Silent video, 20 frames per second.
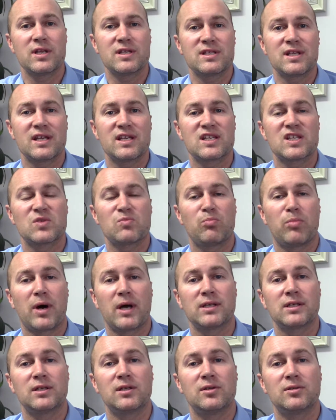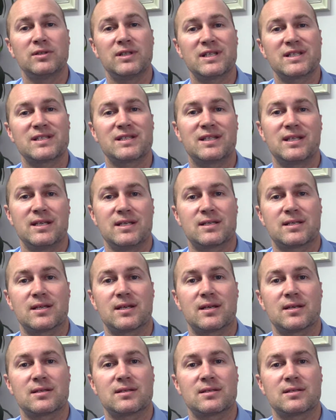is a
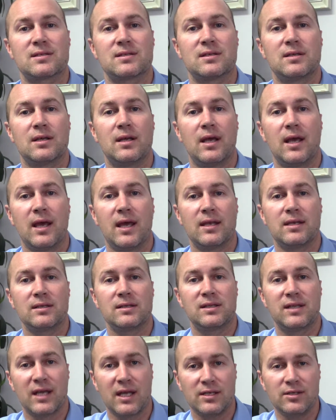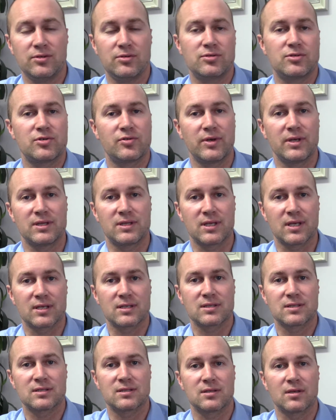spondylolisthesis and can you treat
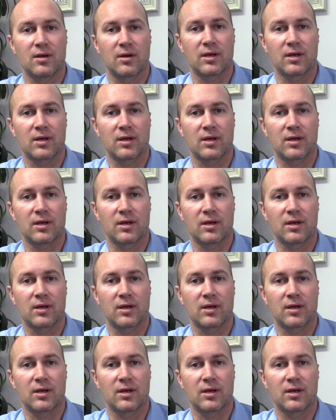this?